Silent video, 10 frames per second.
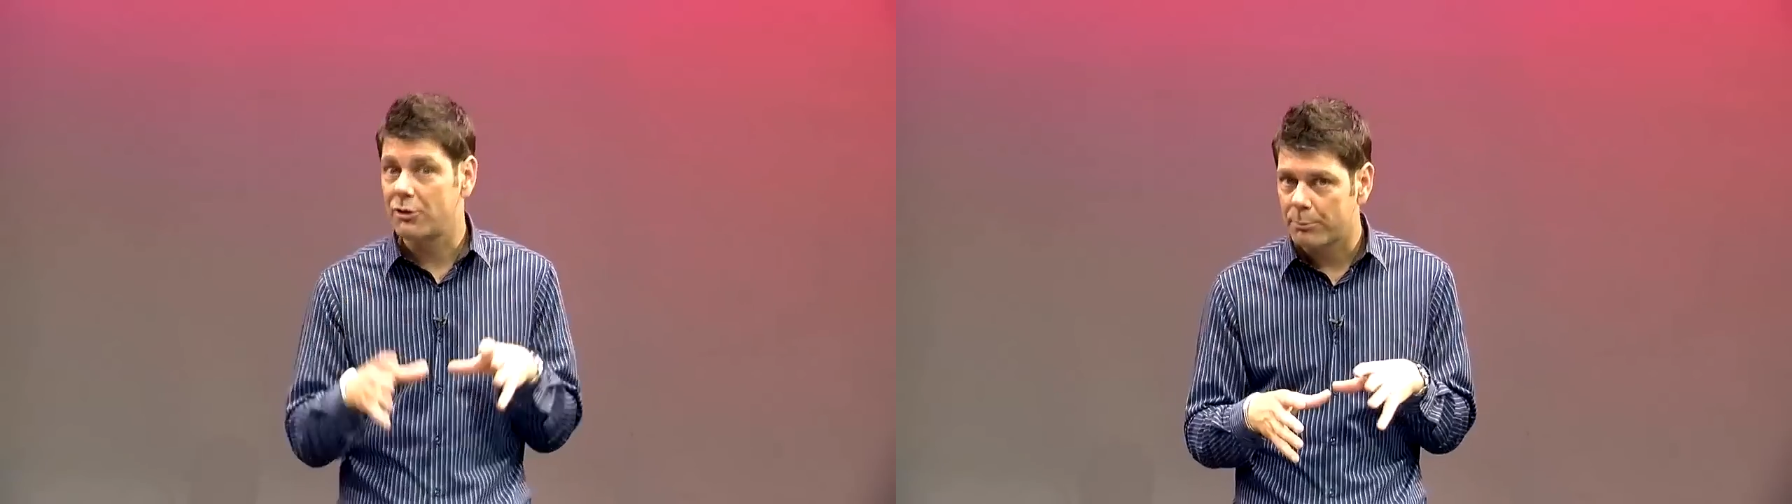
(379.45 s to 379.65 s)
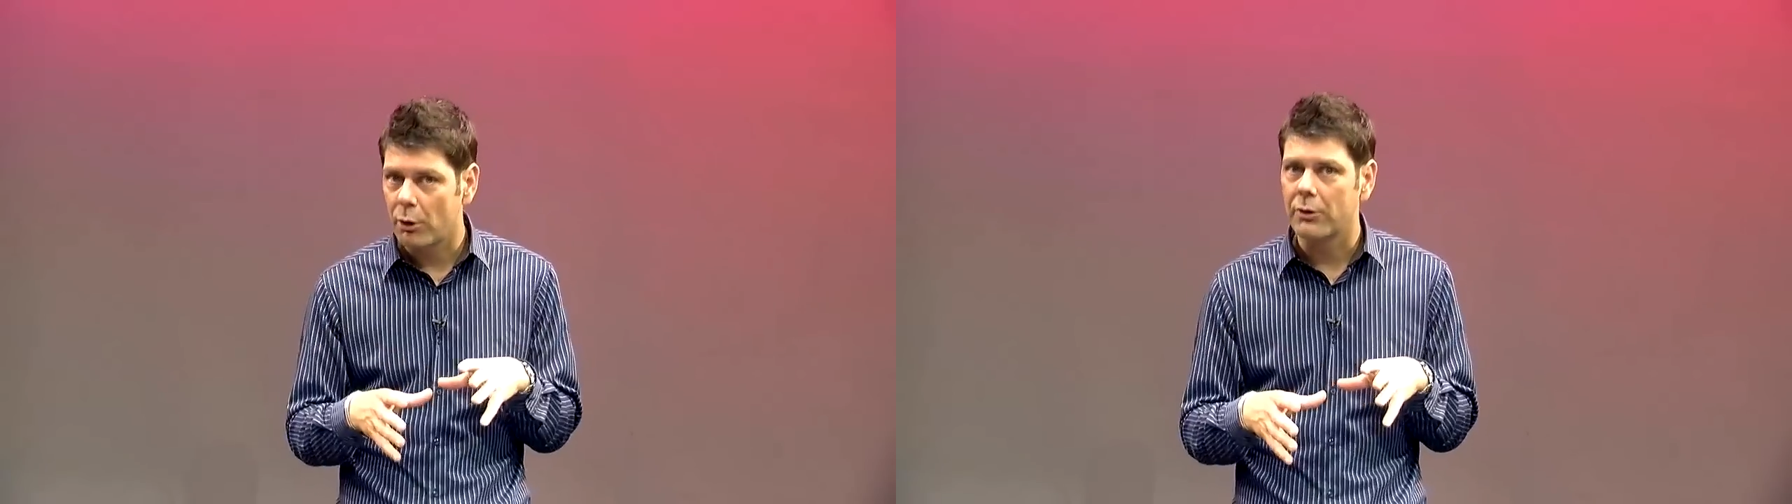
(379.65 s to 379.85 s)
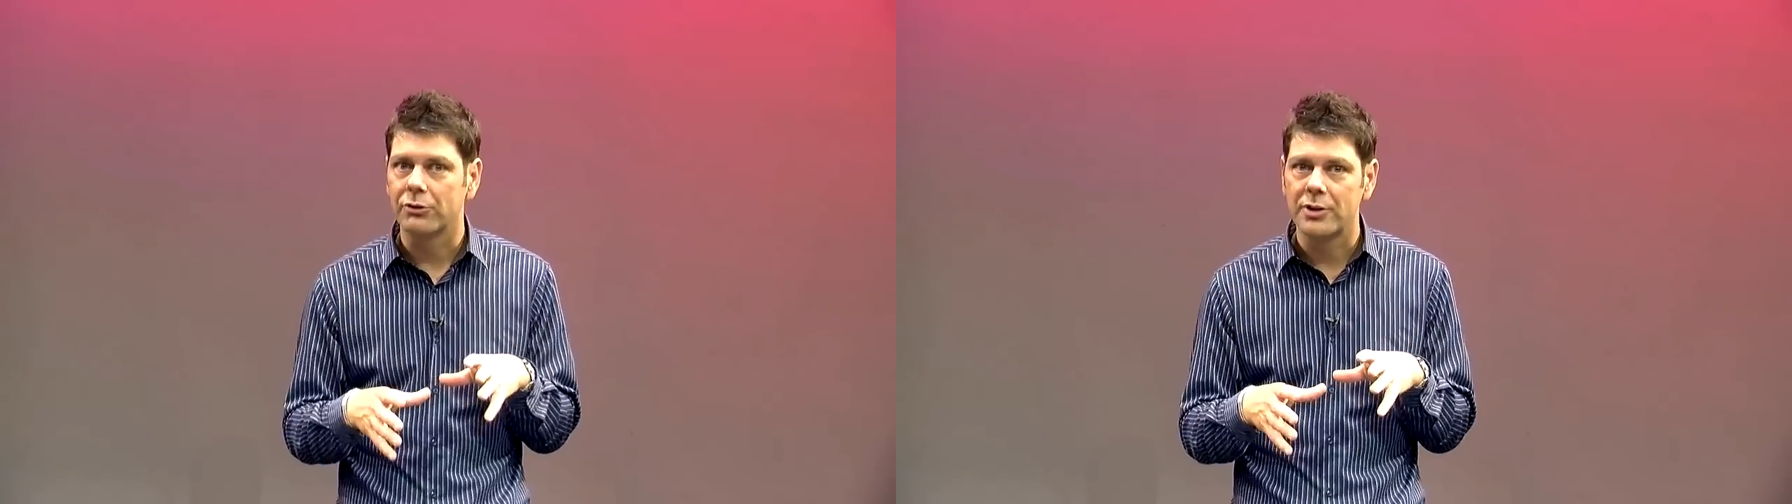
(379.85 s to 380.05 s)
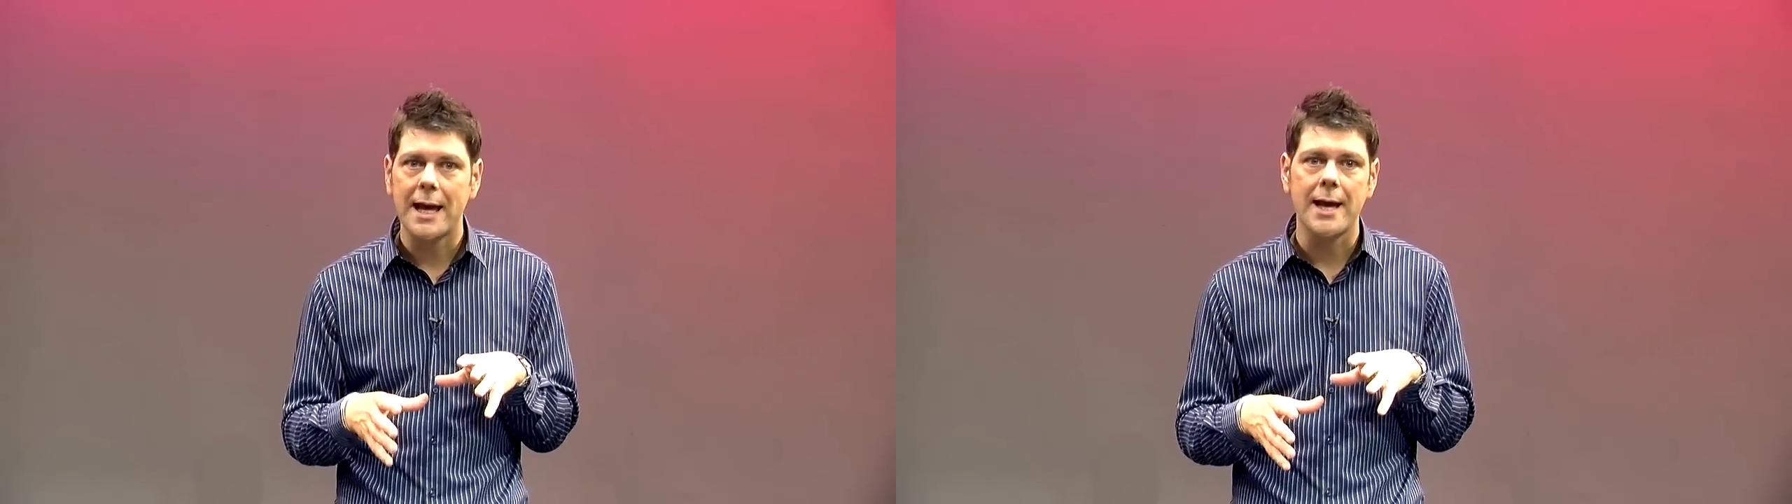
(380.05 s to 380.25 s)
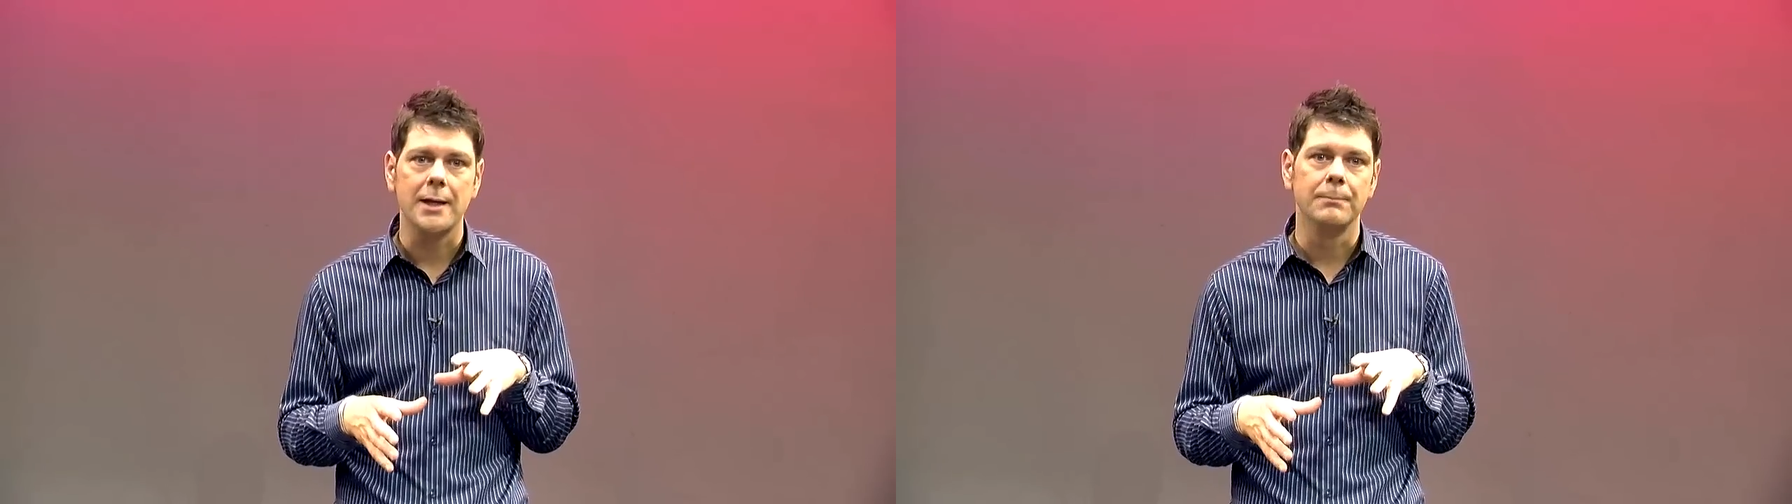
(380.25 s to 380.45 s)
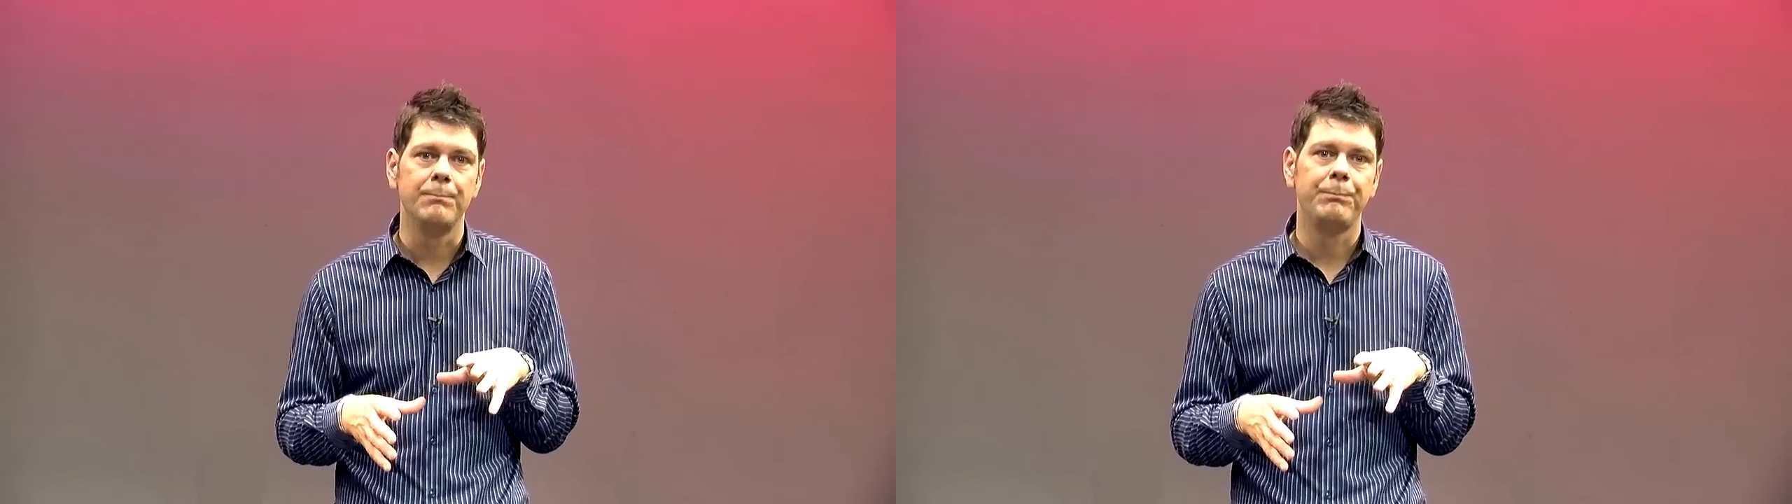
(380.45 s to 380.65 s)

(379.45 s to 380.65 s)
the products again.